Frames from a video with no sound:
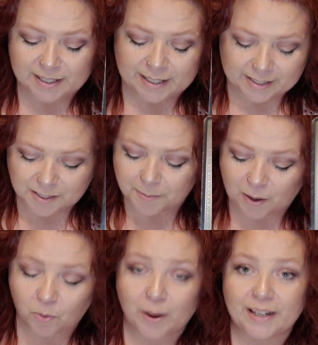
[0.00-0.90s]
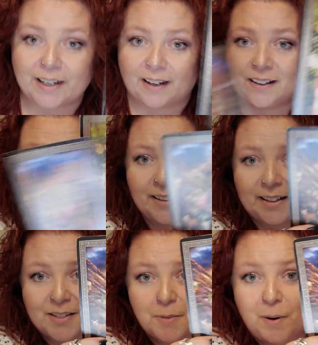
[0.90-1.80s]
It's about waiting.
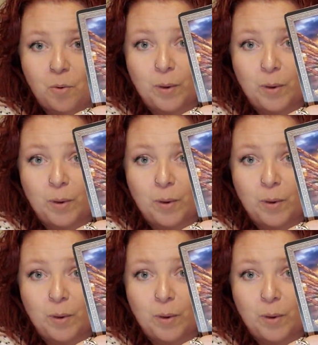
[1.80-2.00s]
It's about